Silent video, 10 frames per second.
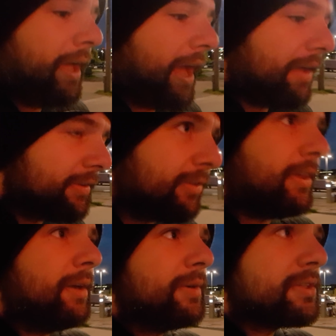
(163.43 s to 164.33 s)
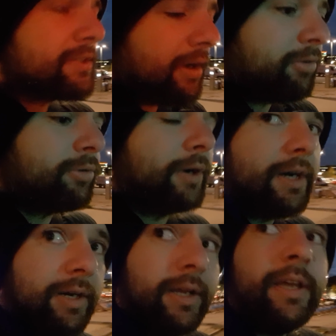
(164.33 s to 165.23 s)
And the thing with
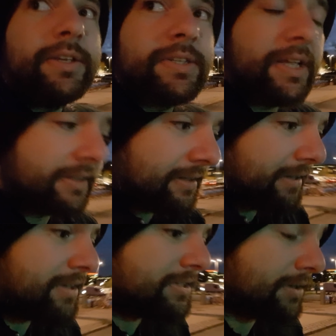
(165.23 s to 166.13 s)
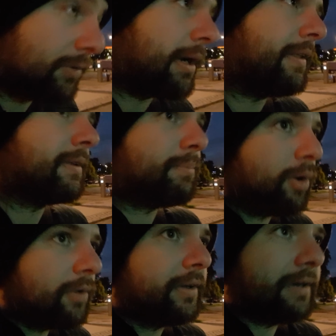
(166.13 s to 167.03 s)
software is that the
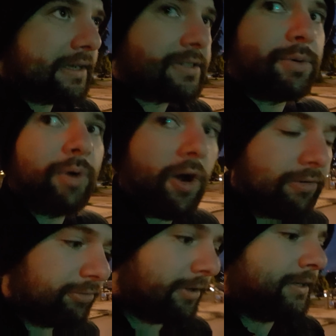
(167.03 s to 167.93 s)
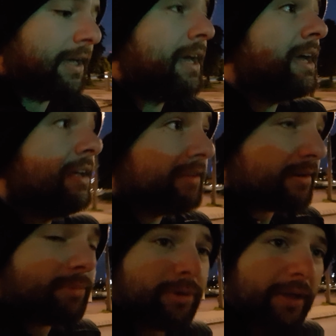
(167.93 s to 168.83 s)
more there is of it,
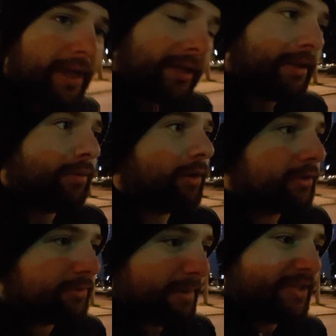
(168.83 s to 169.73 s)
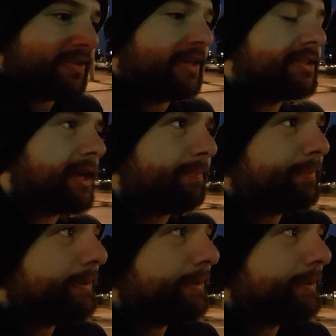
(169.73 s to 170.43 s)
the more likely you are to mess things up.